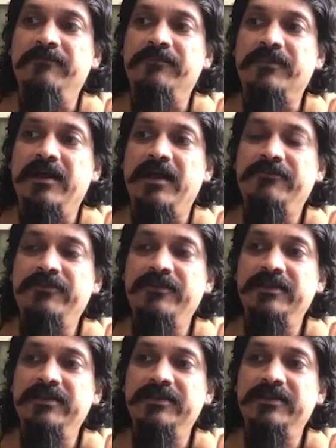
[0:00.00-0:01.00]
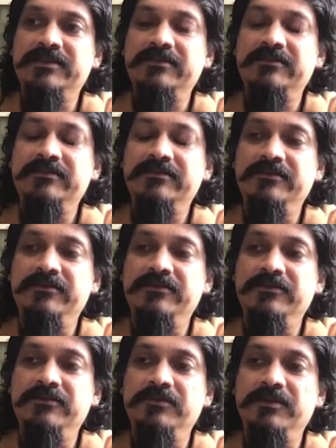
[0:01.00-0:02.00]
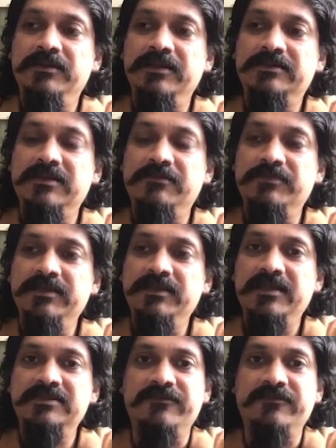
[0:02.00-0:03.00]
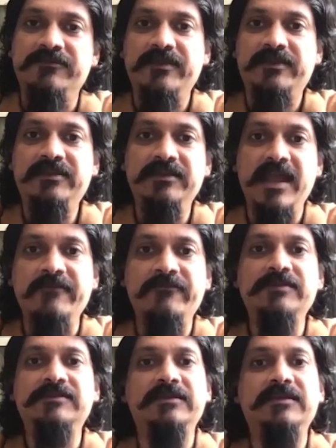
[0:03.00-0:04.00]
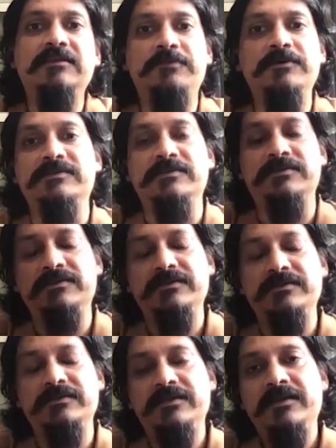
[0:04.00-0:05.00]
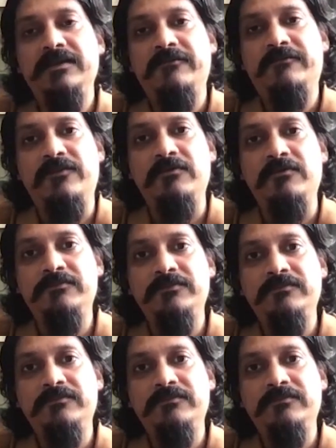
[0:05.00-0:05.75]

i feel that it's an you know uh, it's something that has affected every single person from right.